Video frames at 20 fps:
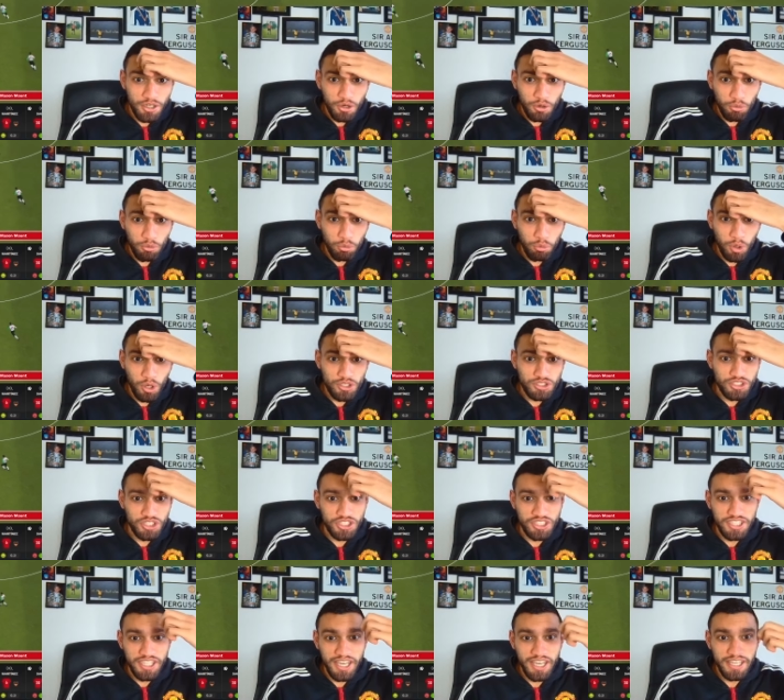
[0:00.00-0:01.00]
What a
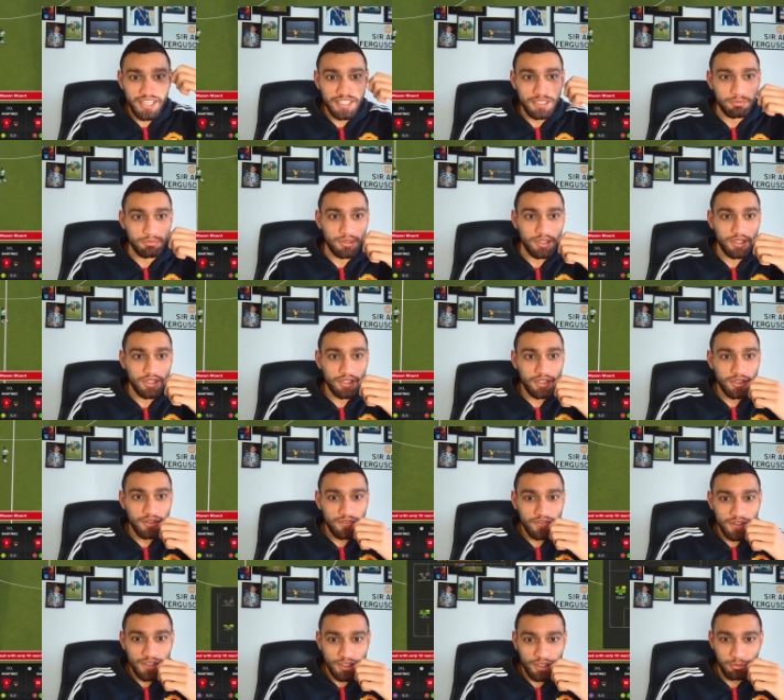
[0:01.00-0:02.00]
game.
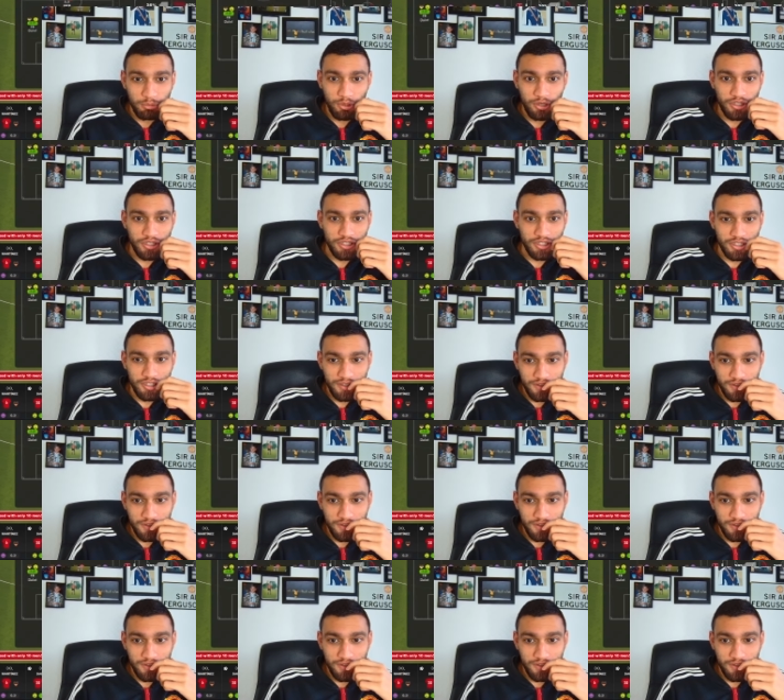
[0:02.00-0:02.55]
Come on.